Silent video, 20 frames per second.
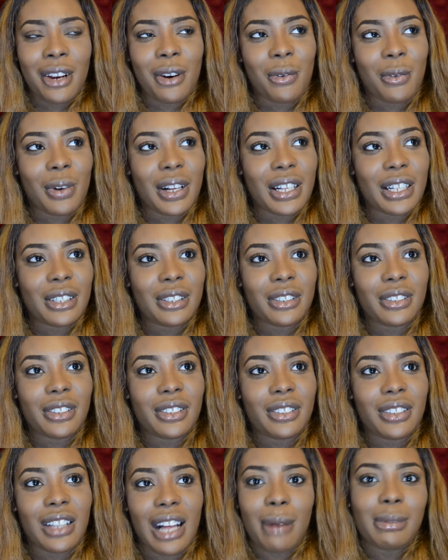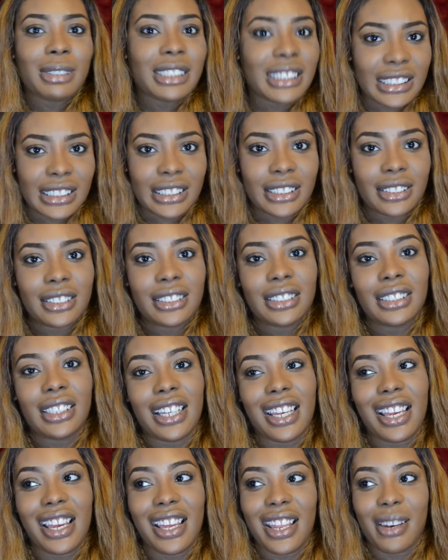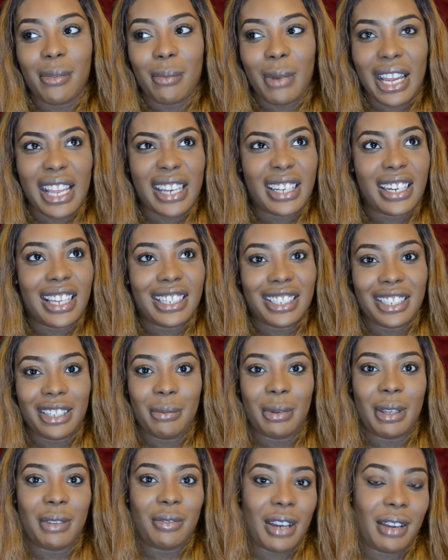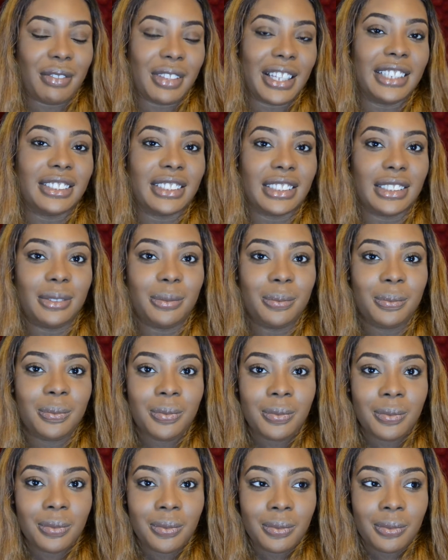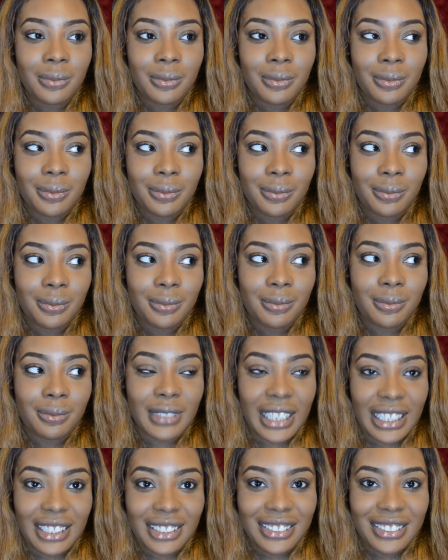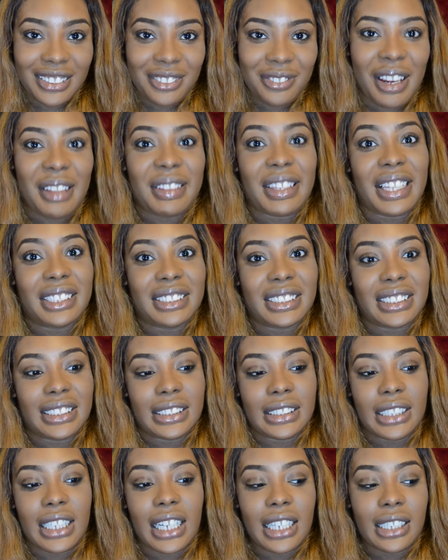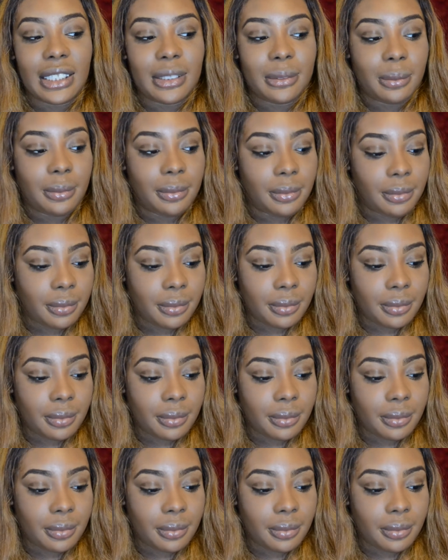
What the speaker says: well, how much is it? And mine ended up being $5,000. Yeah, $5,000.